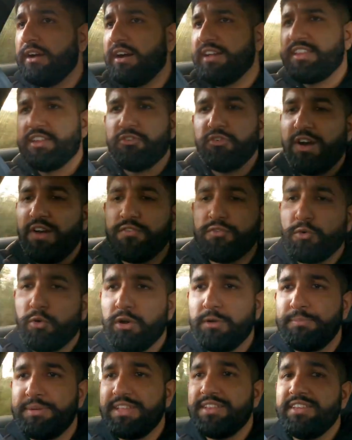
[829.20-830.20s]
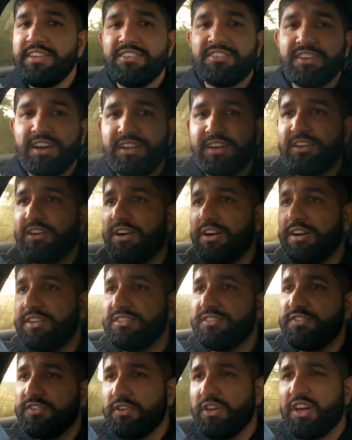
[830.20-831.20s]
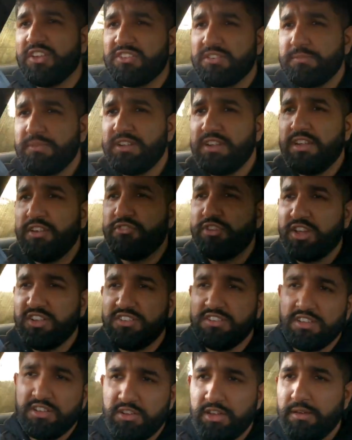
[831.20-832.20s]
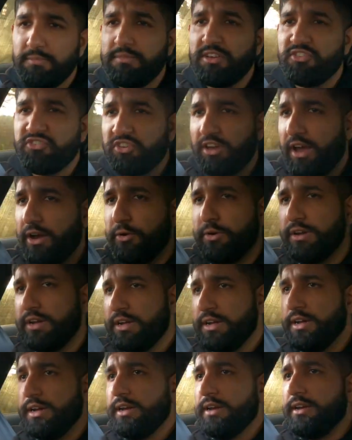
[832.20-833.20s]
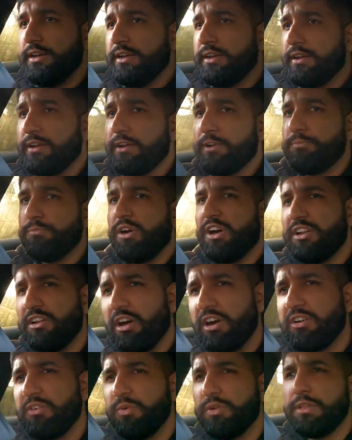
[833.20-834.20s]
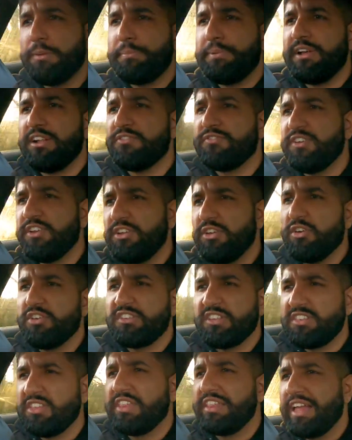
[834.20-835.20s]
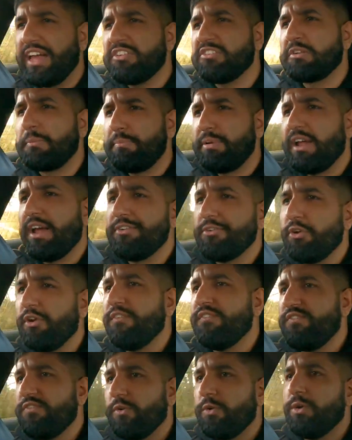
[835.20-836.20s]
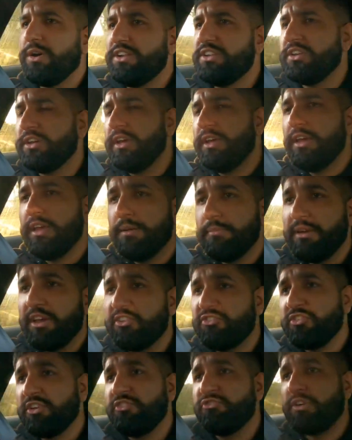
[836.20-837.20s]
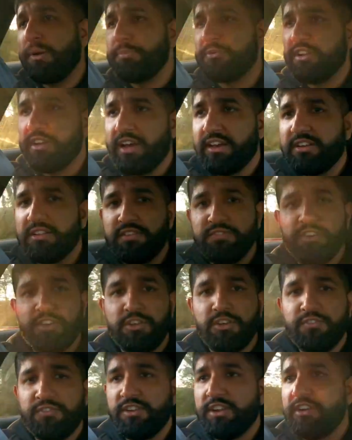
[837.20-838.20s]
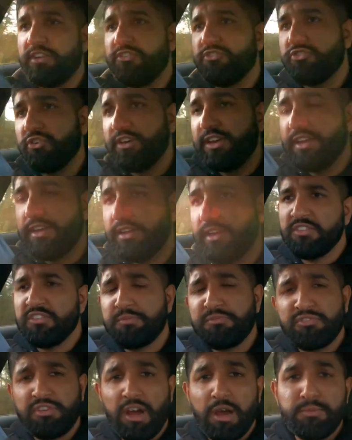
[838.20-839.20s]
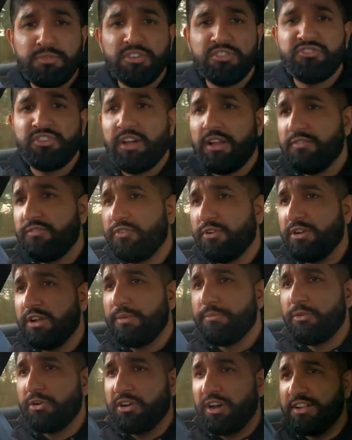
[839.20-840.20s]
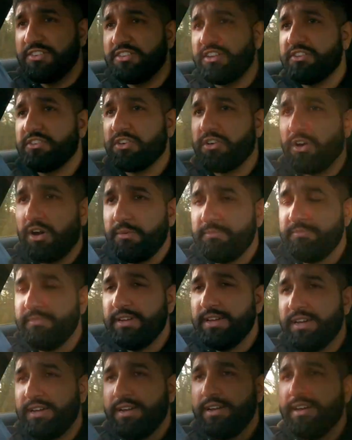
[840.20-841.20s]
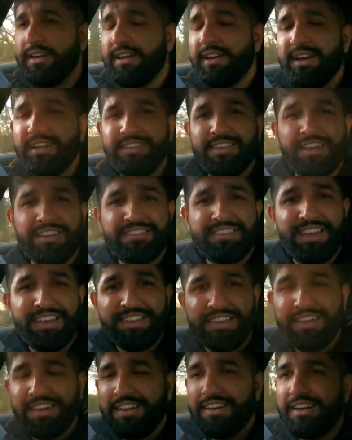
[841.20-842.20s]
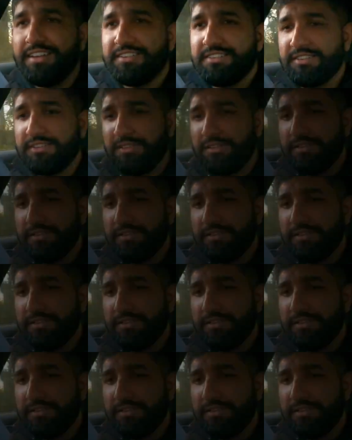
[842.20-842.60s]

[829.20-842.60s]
They don't have to all be these kind of cars. If you got something interesting, give me a shout. Along with the build videos, I think that's the plan going forward. Make sure you dropped a like on the video if you did enjoy it. Subscribe to the channel for a lot more content to come. And yeah, take care guys.